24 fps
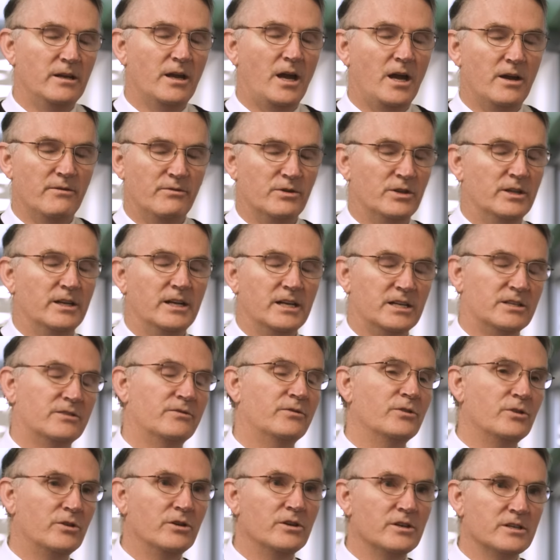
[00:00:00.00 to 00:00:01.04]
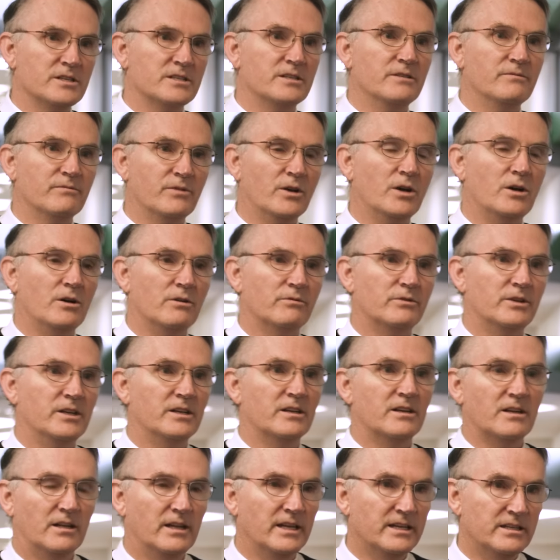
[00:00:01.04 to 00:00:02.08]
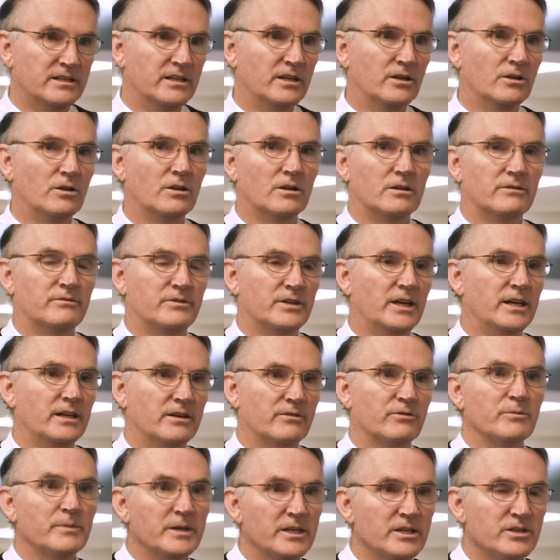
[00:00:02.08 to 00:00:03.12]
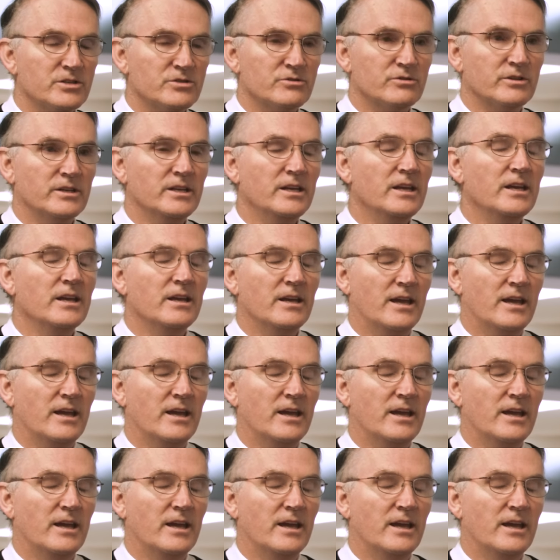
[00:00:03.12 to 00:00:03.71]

over the next few years, involved in collecting a lot of data from industry